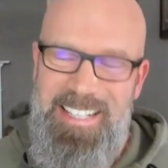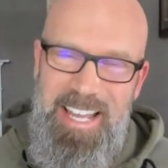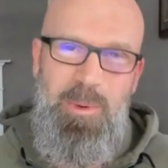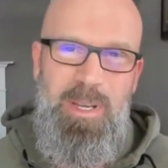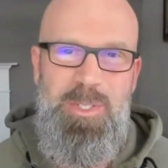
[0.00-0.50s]

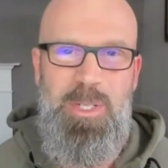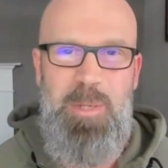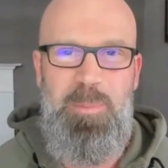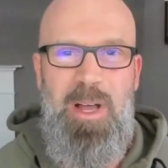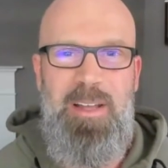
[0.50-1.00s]
Anyway, it's a
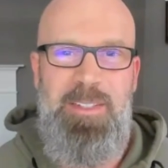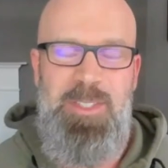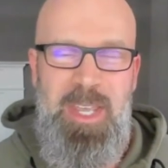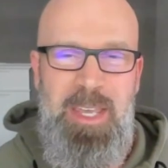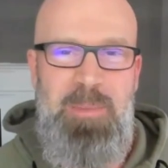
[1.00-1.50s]
good product.
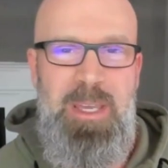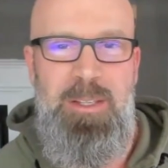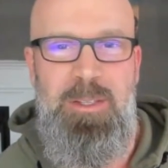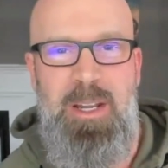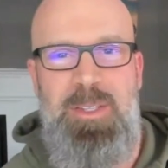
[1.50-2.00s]
It's handmade
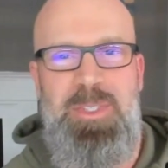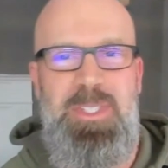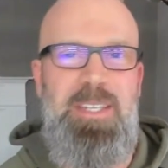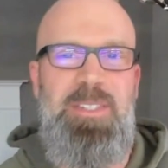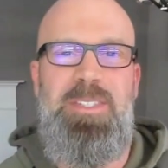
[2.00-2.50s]
in the United
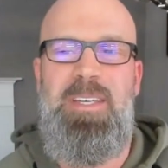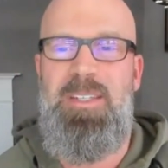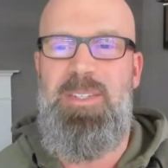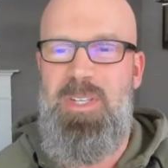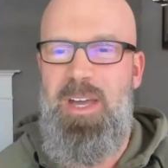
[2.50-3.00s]
States,
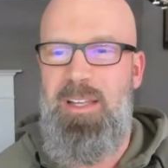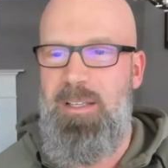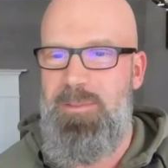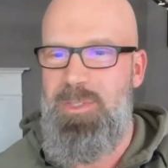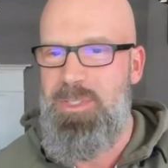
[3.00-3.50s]
and Scott loves